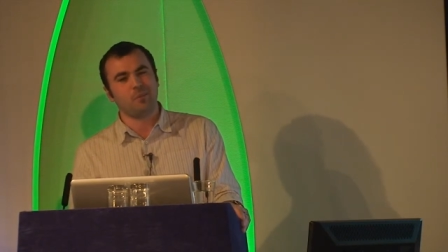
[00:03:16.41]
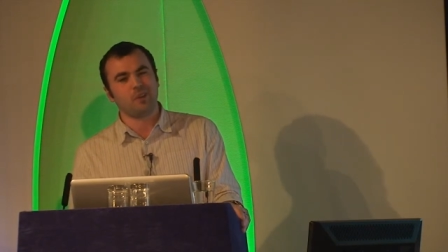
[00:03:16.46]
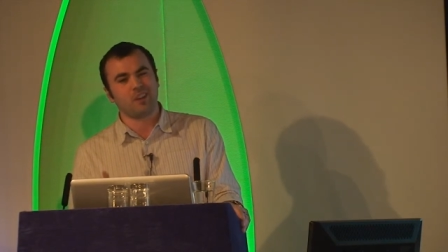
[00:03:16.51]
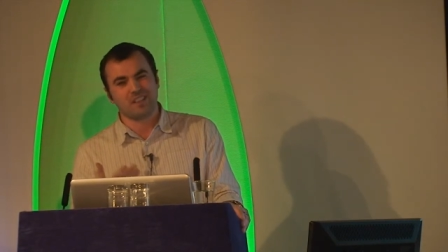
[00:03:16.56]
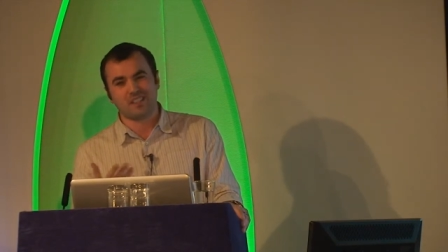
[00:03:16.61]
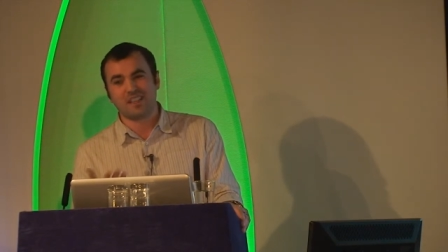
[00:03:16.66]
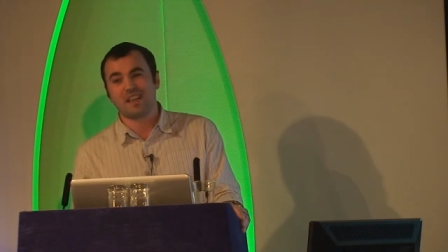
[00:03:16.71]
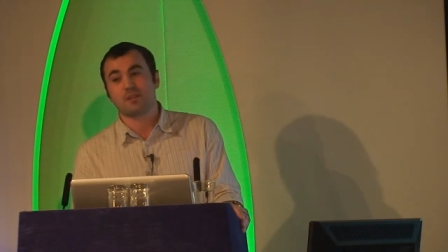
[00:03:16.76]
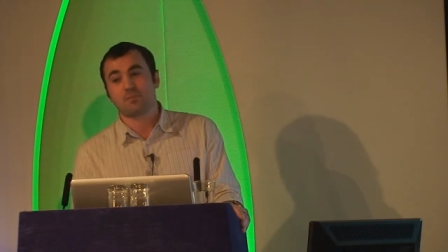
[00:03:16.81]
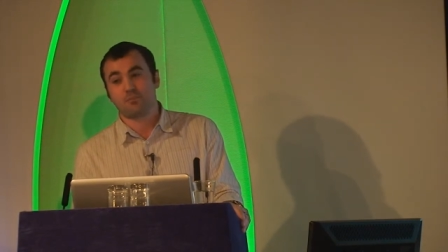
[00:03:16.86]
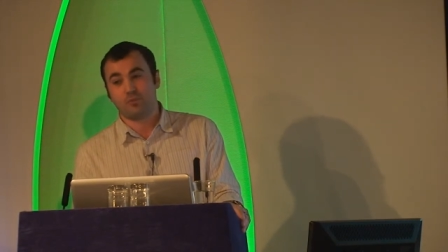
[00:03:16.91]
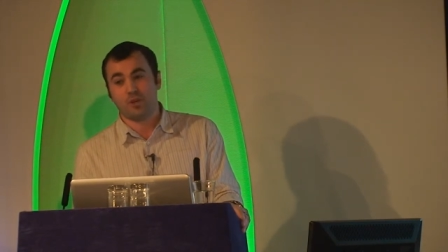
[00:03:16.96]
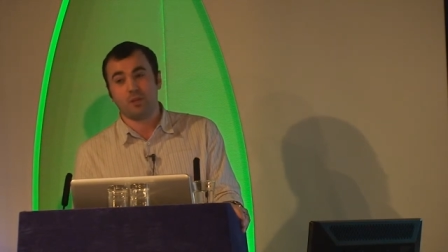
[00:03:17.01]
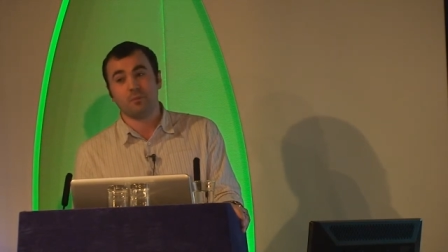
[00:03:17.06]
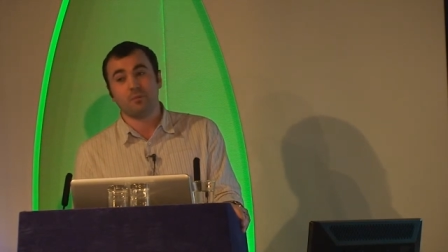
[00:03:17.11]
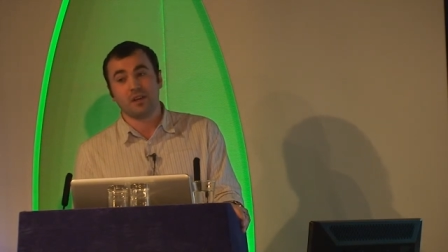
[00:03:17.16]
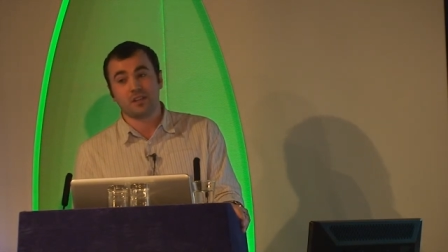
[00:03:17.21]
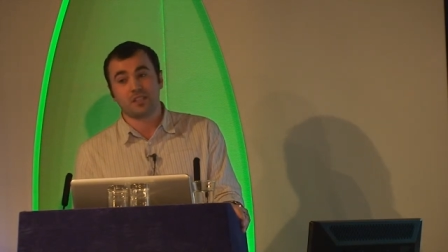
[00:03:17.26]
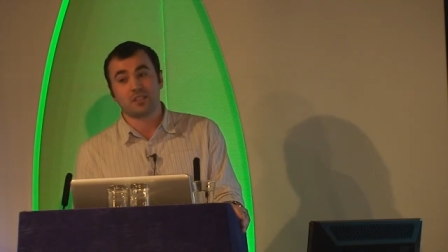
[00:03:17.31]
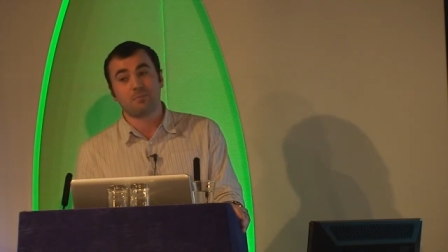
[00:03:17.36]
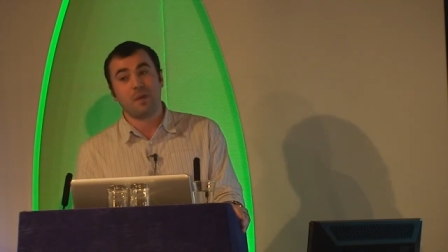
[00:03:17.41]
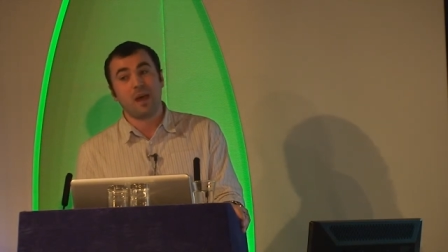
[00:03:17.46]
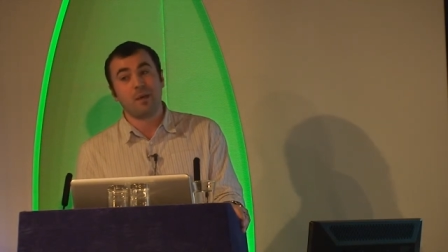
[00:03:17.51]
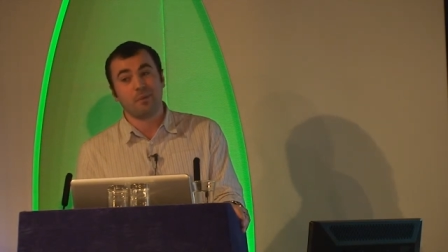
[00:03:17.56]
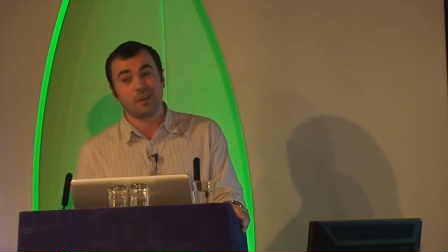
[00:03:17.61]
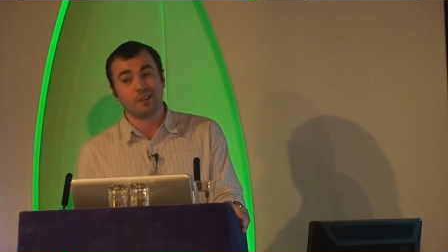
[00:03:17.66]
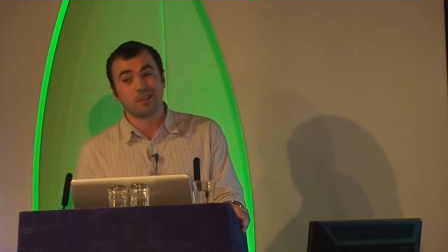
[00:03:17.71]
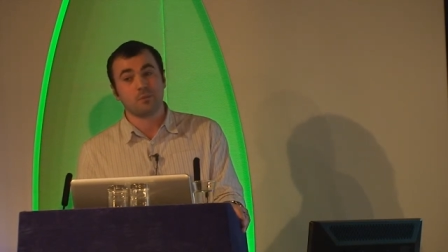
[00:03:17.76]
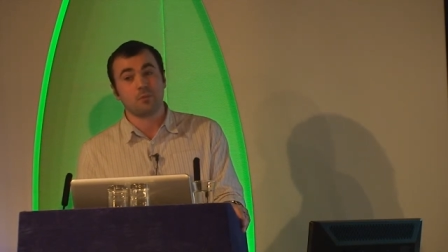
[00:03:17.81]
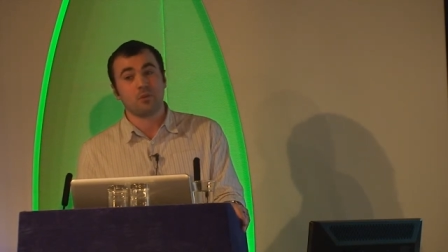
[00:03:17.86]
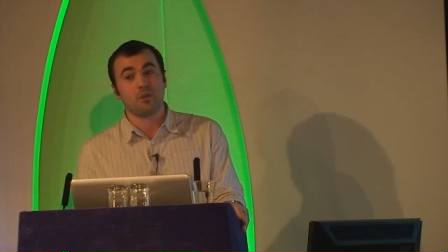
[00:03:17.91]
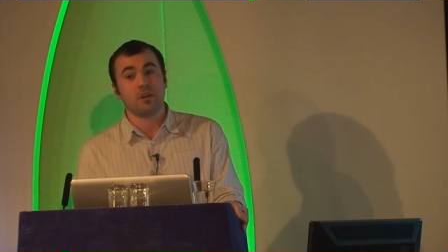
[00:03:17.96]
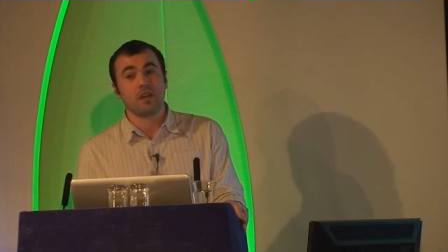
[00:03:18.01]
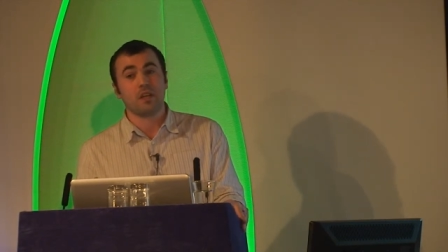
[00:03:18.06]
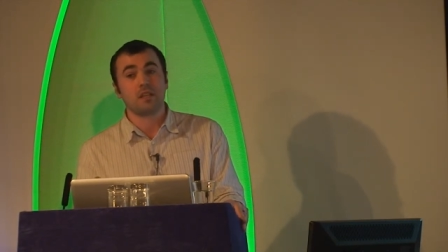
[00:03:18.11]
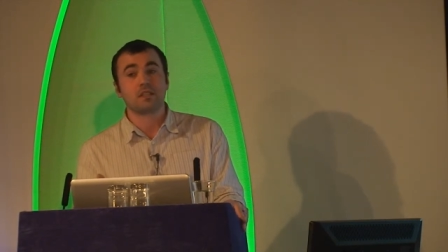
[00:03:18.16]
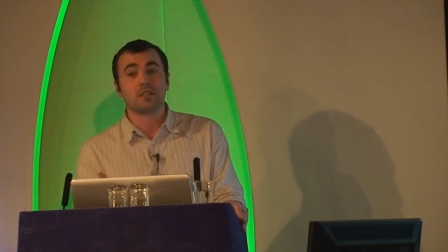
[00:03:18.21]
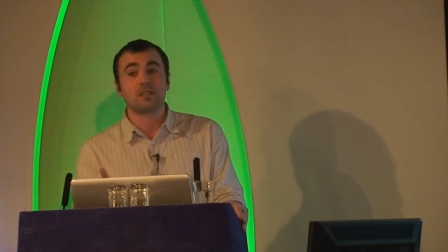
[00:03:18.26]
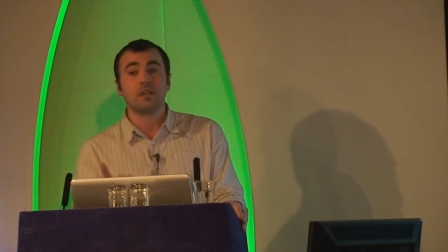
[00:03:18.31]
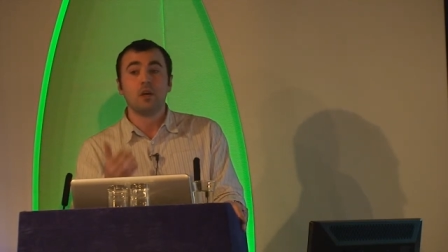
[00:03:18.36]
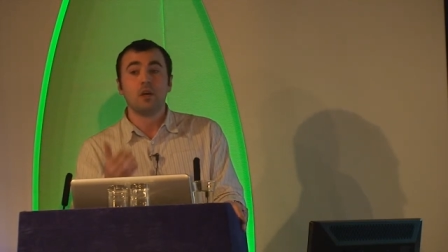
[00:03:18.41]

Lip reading: because that's pretty much spamming, to be honest.